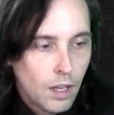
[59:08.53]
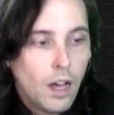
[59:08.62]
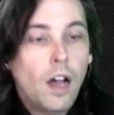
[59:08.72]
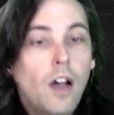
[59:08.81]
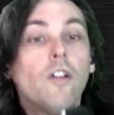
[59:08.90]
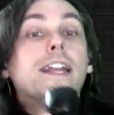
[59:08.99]

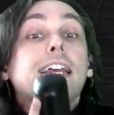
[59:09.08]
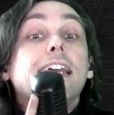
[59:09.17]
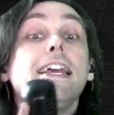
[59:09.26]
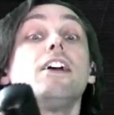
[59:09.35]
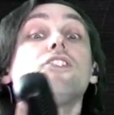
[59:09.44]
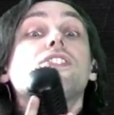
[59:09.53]
All right,
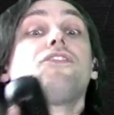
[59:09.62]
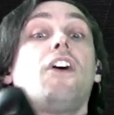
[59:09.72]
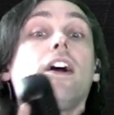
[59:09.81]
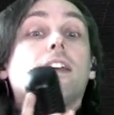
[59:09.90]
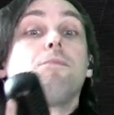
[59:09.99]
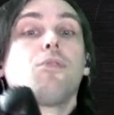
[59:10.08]
here's the
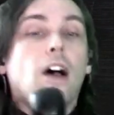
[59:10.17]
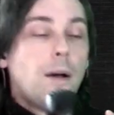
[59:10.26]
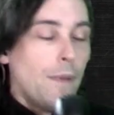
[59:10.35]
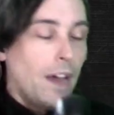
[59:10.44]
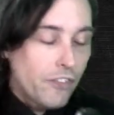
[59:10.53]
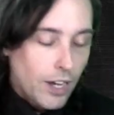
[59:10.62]
fucking problem.
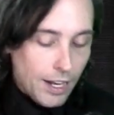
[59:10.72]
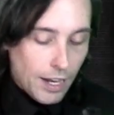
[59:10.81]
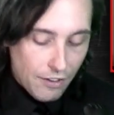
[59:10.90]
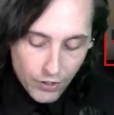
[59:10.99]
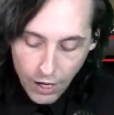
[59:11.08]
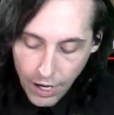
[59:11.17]
I
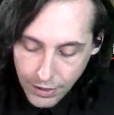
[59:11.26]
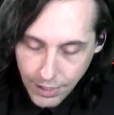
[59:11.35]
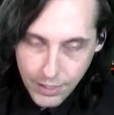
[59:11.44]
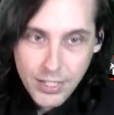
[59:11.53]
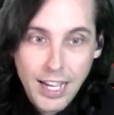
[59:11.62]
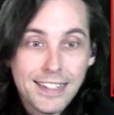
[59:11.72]
forgot
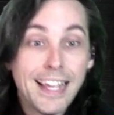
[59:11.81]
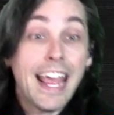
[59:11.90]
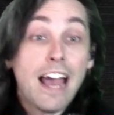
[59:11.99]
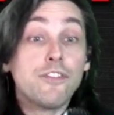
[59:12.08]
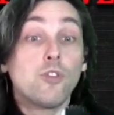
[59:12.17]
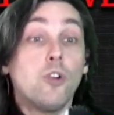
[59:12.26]
this. They
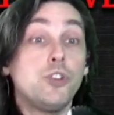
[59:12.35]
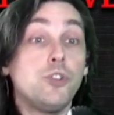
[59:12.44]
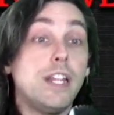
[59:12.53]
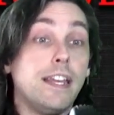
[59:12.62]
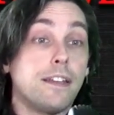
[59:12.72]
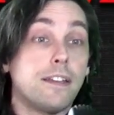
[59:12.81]
have their own
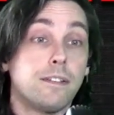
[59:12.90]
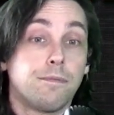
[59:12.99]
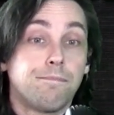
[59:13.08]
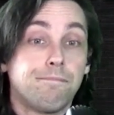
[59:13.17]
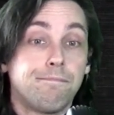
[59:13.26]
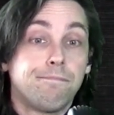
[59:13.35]
unique.
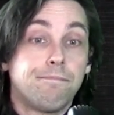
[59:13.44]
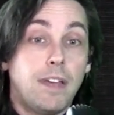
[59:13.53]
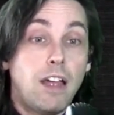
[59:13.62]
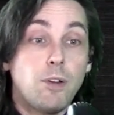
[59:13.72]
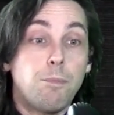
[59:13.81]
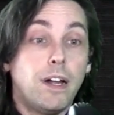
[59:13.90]

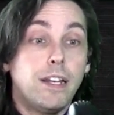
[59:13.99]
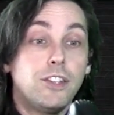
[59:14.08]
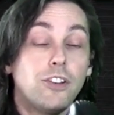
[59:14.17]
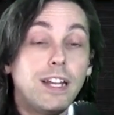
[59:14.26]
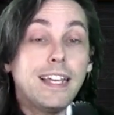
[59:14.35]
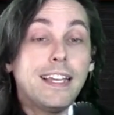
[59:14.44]
Everybody, they're
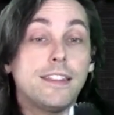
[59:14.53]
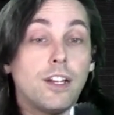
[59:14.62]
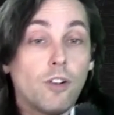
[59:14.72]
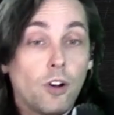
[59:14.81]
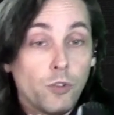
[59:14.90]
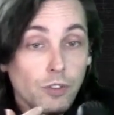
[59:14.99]
going to get their
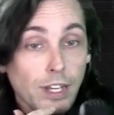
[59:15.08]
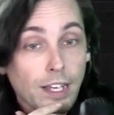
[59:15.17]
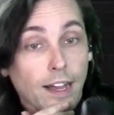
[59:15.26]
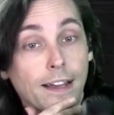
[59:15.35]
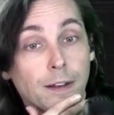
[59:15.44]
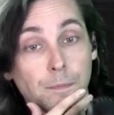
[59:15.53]
own unique
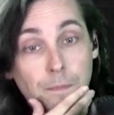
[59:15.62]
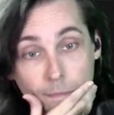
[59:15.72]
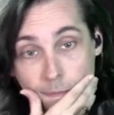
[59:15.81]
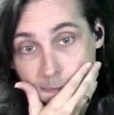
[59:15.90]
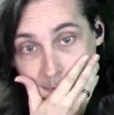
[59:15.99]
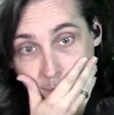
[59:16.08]
item.
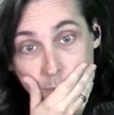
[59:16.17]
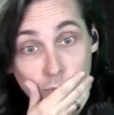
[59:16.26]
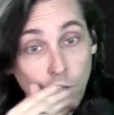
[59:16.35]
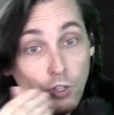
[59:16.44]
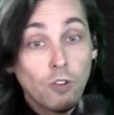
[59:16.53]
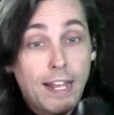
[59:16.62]

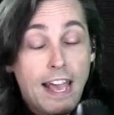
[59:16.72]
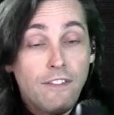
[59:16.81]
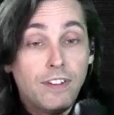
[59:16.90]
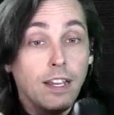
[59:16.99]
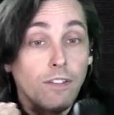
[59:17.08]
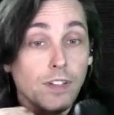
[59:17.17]
You don't have
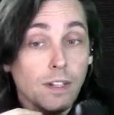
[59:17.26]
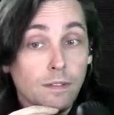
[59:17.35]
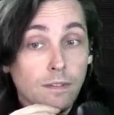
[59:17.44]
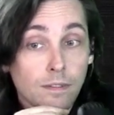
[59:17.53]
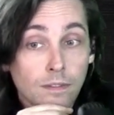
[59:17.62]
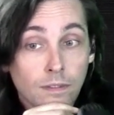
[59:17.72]
any of it.
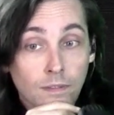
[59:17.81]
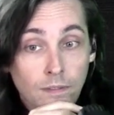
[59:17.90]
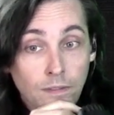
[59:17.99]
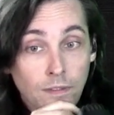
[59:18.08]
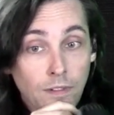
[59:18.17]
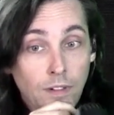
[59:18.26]

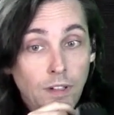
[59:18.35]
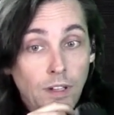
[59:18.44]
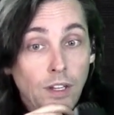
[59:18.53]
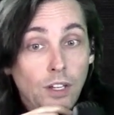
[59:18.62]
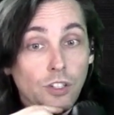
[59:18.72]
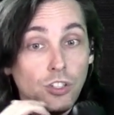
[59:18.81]

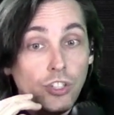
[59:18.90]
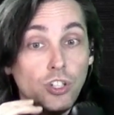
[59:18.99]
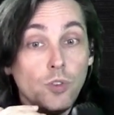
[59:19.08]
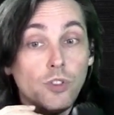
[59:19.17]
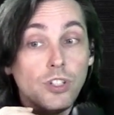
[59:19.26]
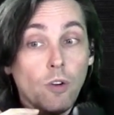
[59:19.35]

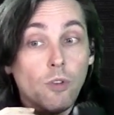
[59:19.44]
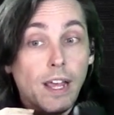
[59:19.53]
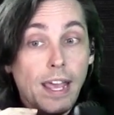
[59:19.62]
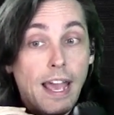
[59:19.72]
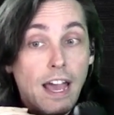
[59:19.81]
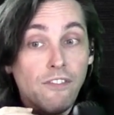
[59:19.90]
You don't
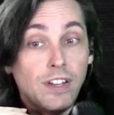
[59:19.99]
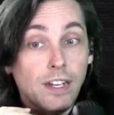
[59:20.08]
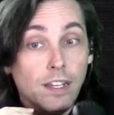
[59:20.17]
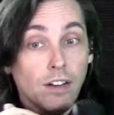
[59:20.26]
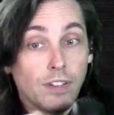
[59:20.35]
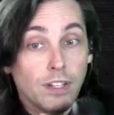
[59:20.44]
have any
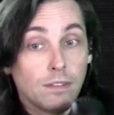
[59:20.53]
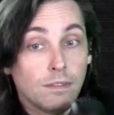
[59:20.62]
of it.